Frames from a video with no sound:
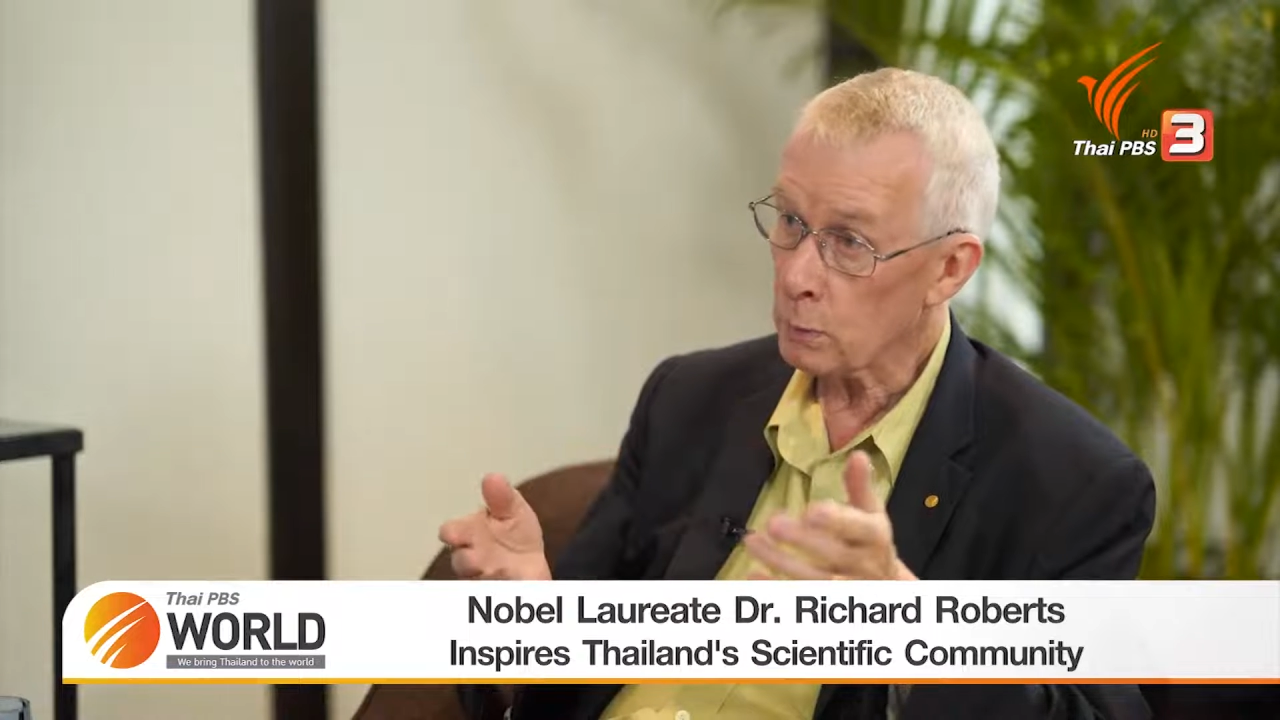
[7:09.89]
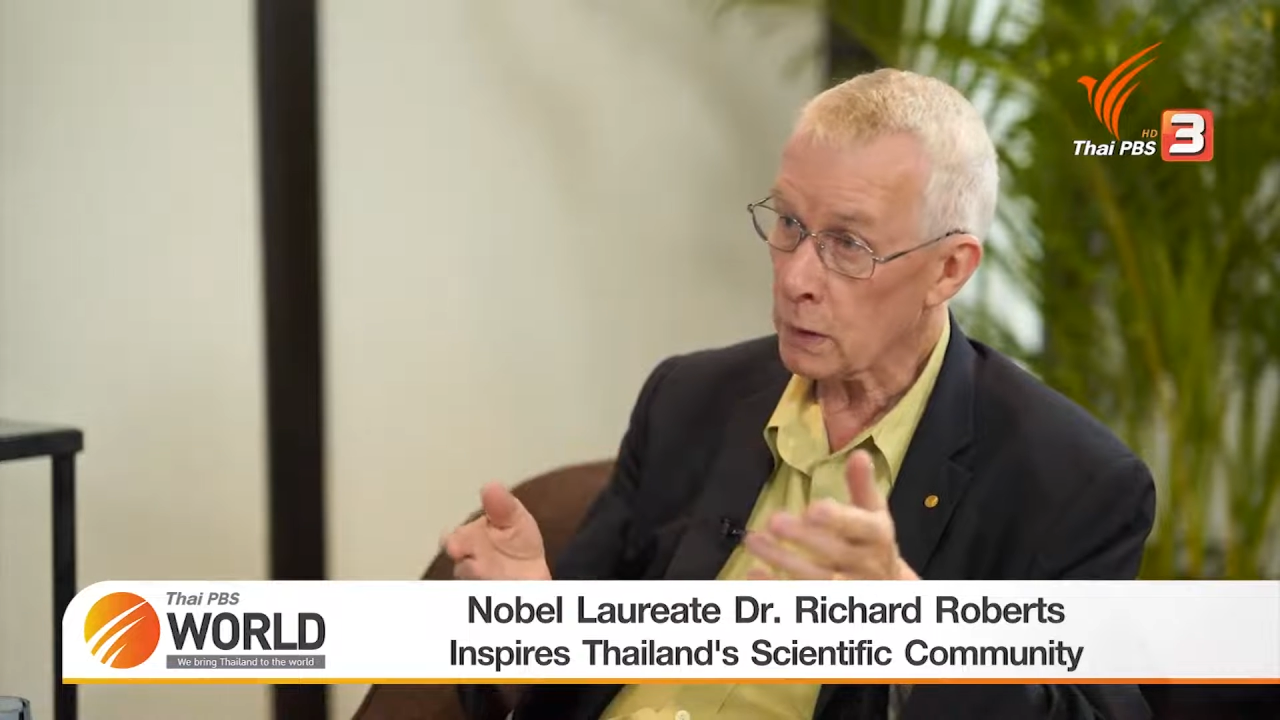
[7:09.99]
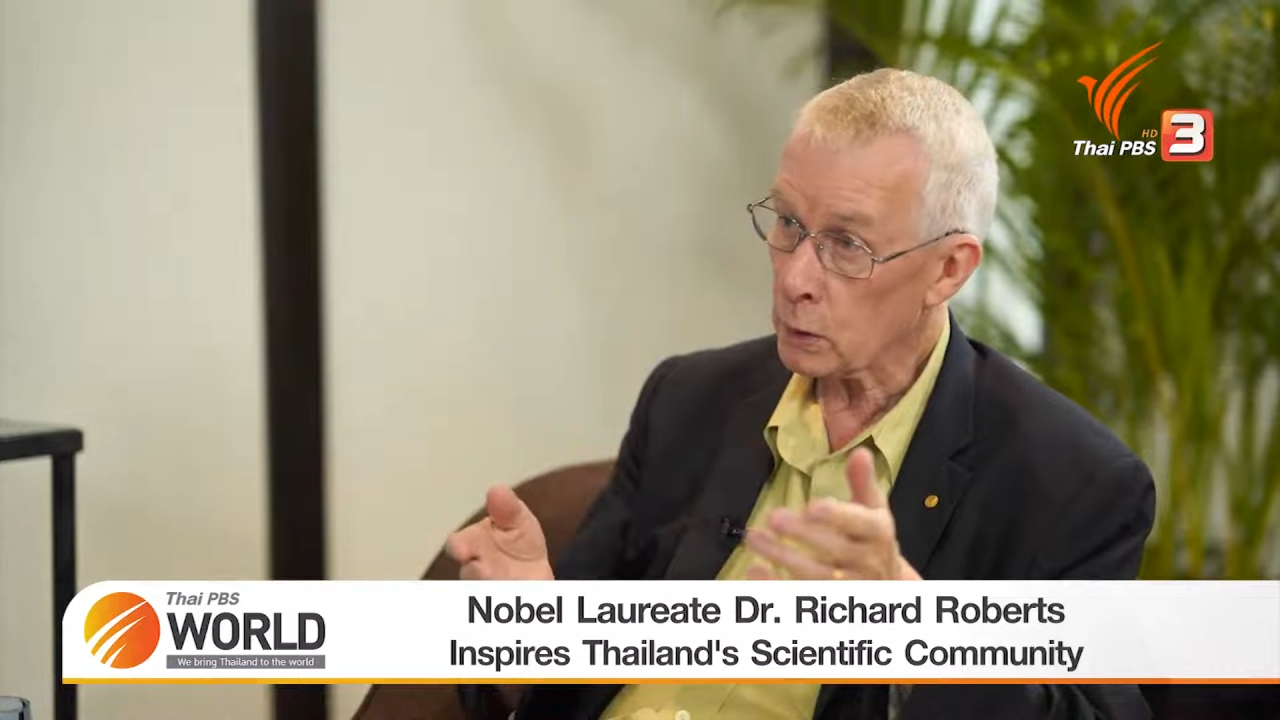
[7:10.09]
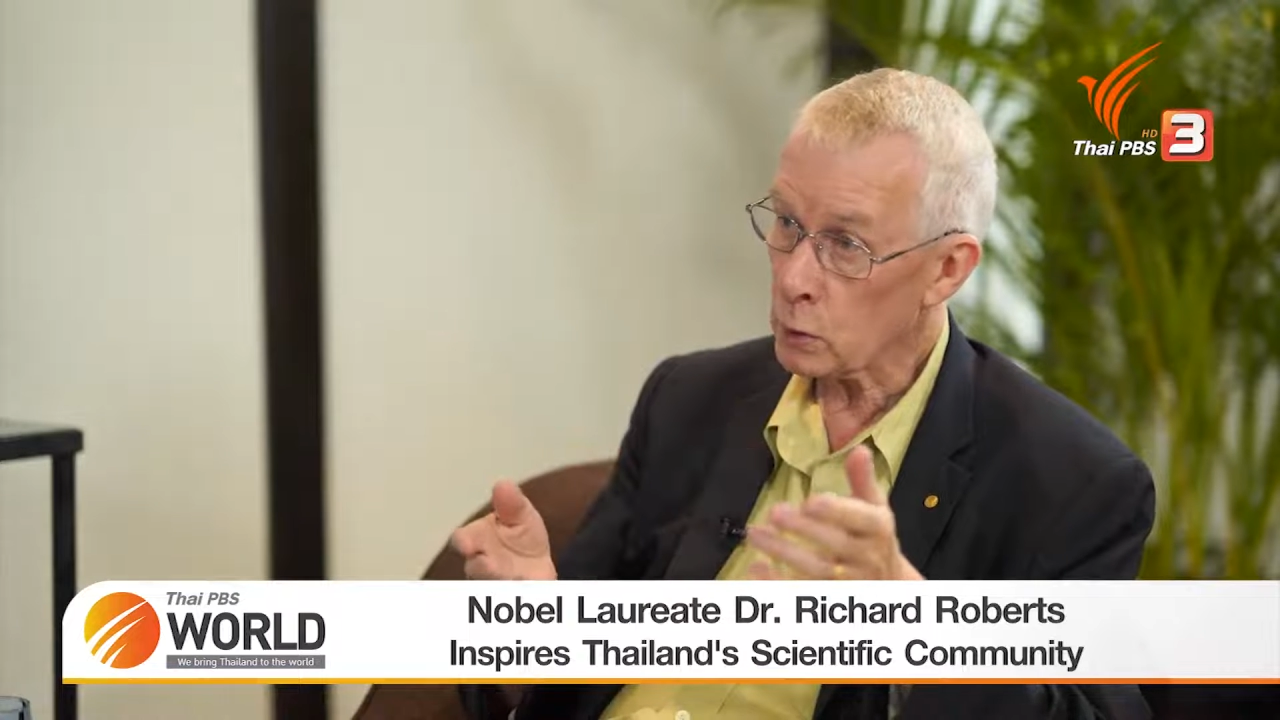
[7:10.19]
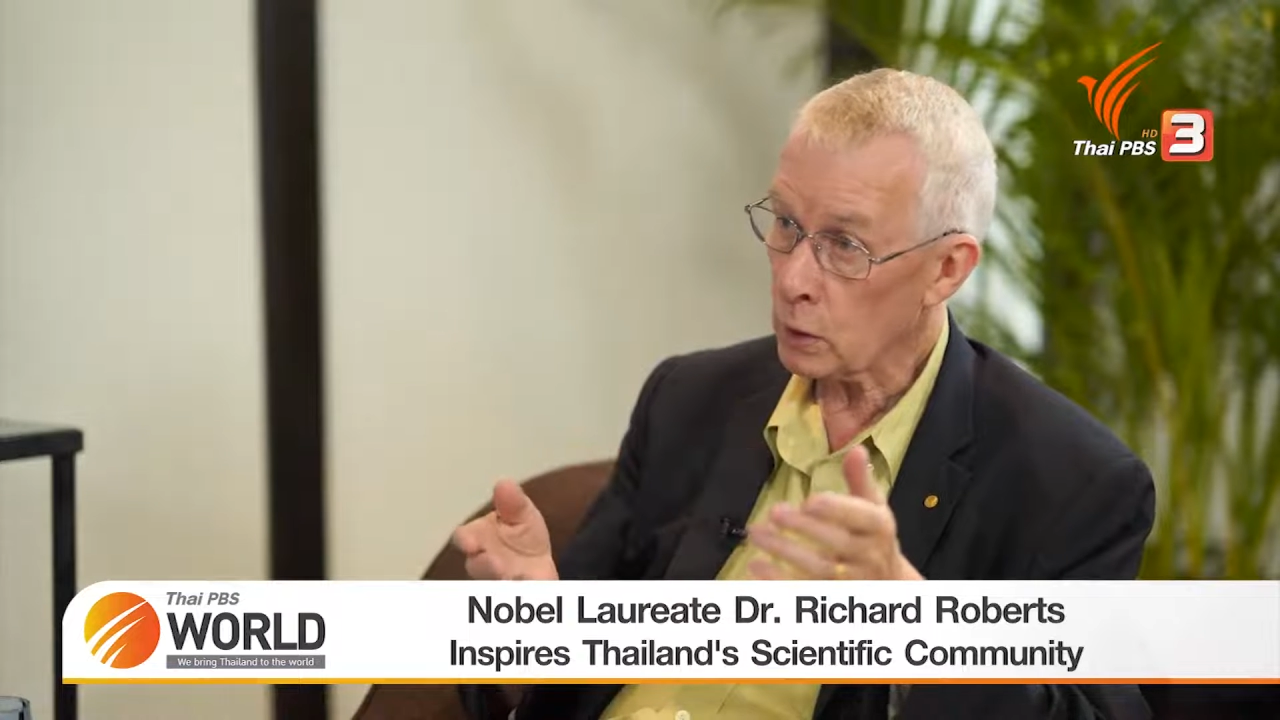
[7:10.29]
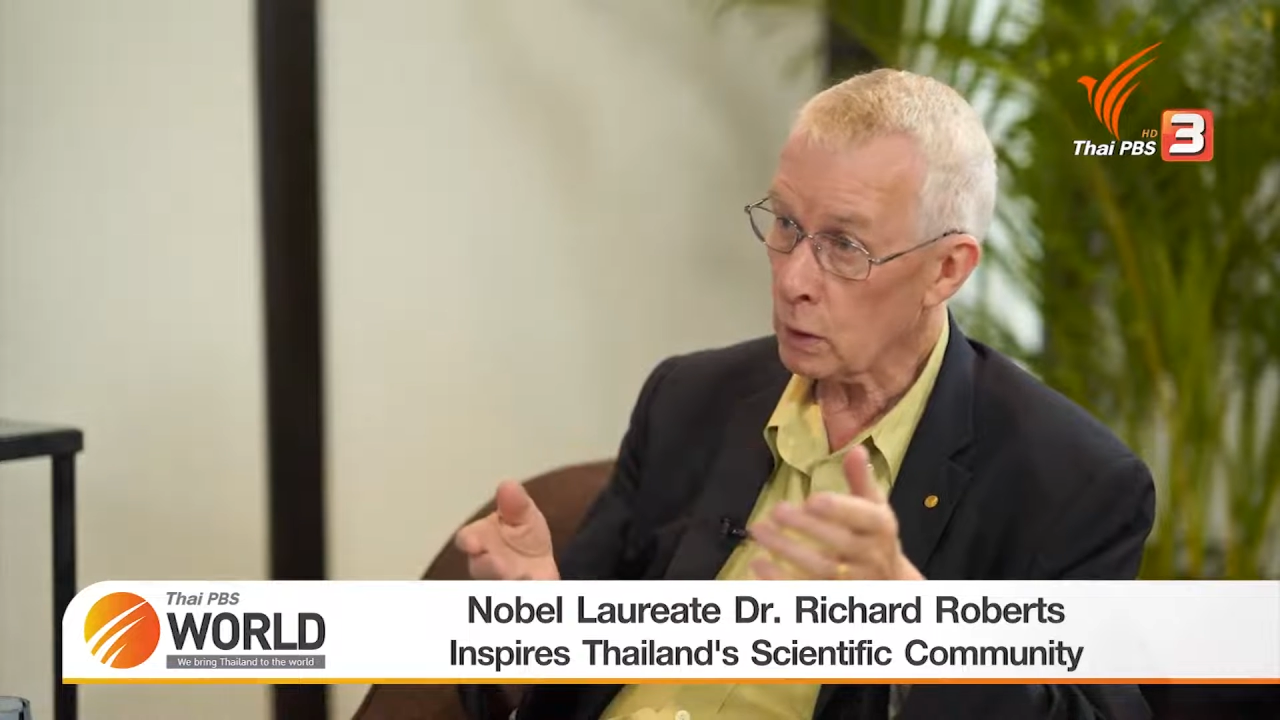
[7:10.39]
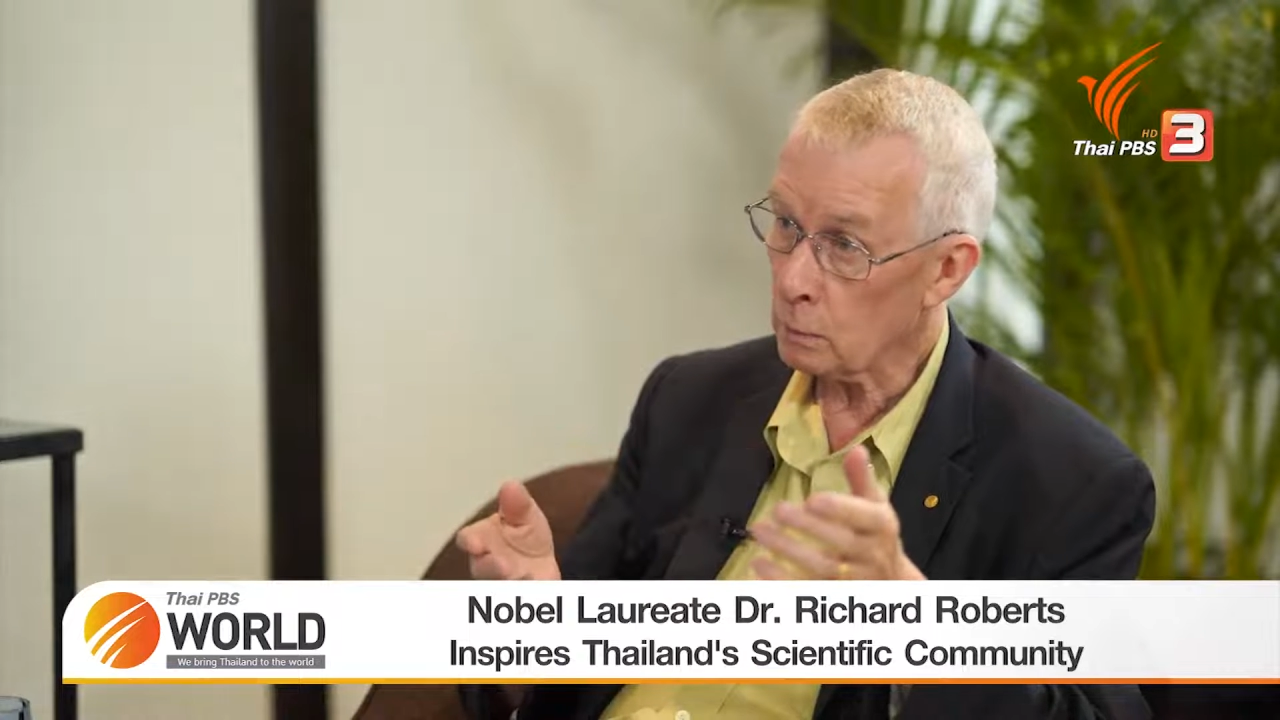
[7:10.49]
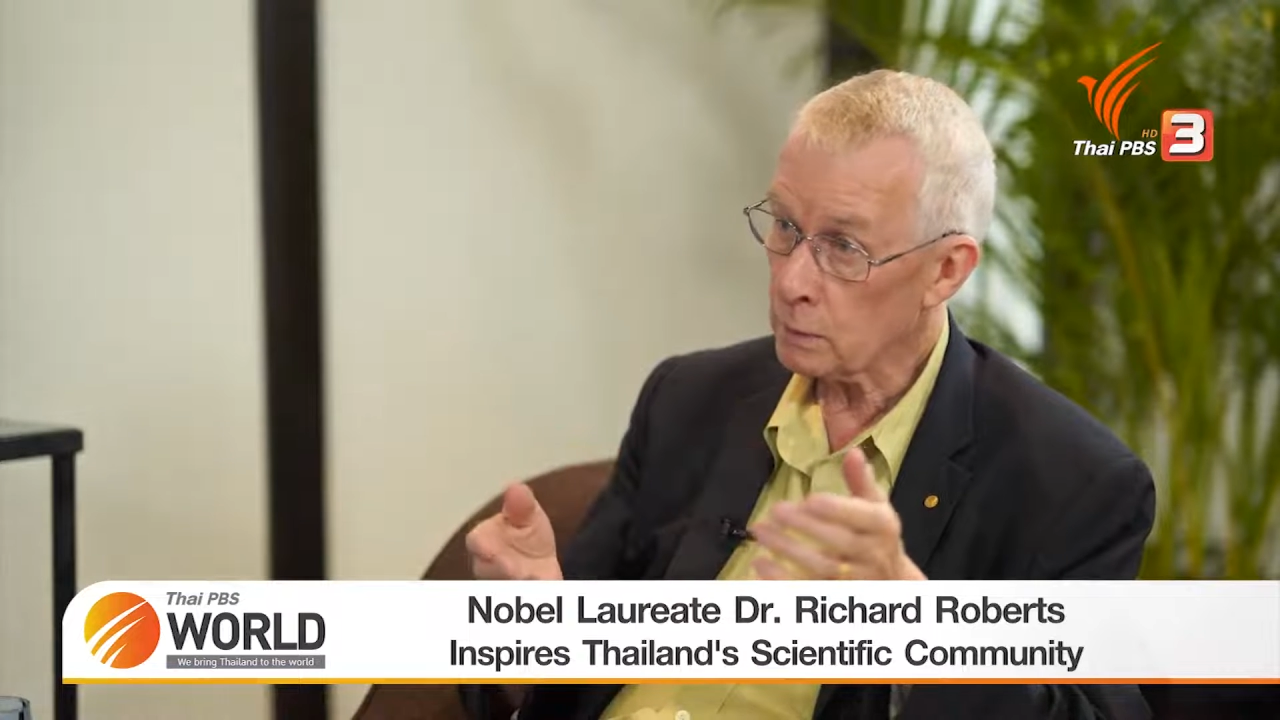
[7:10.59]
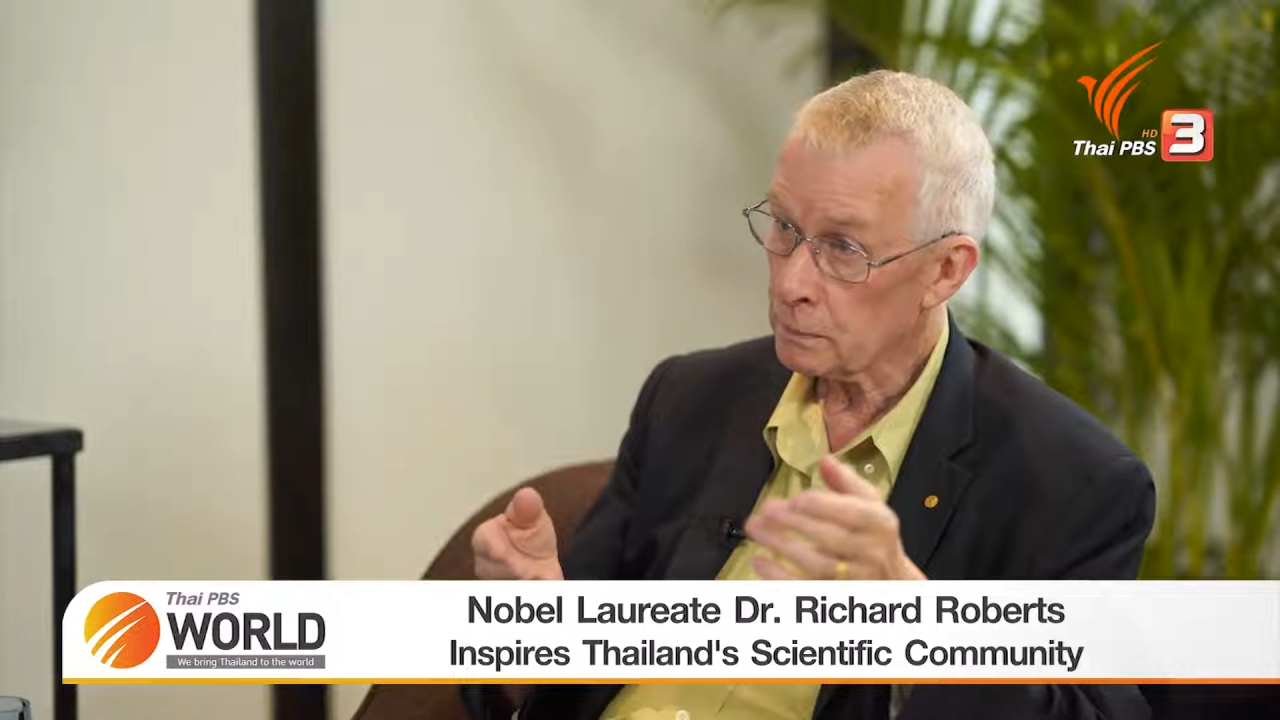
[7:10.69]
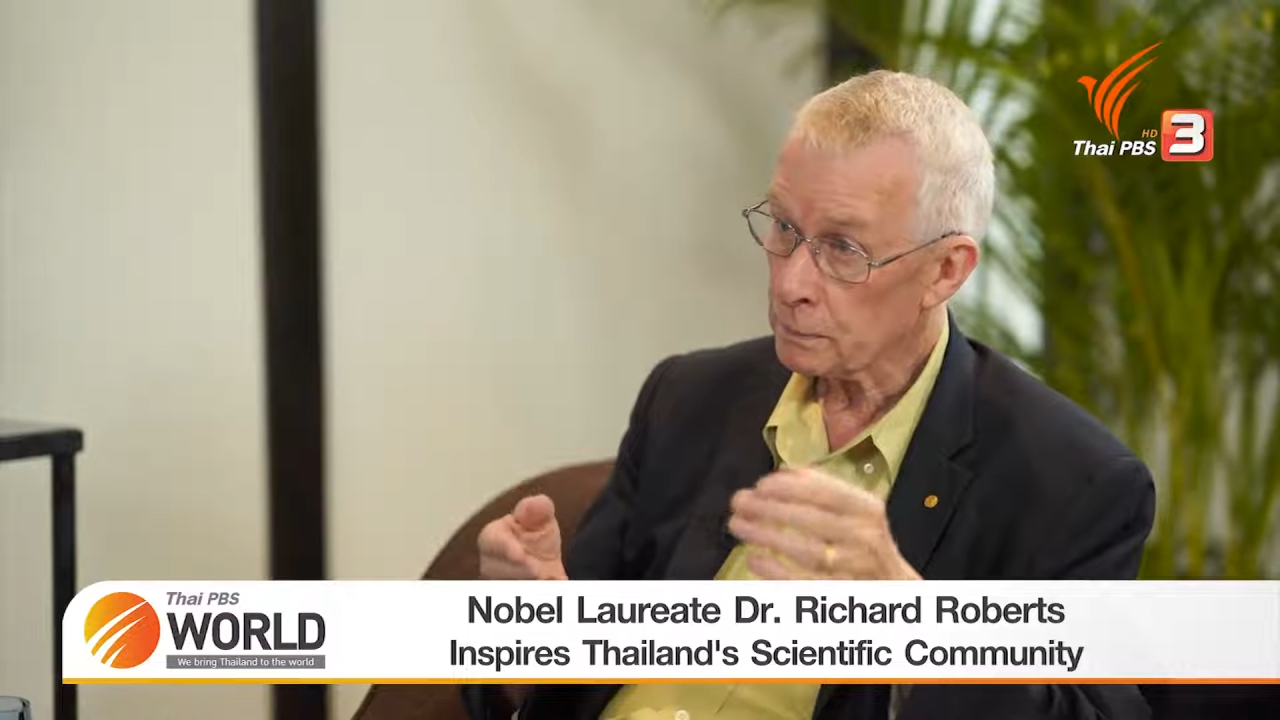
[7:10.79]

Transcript: better job.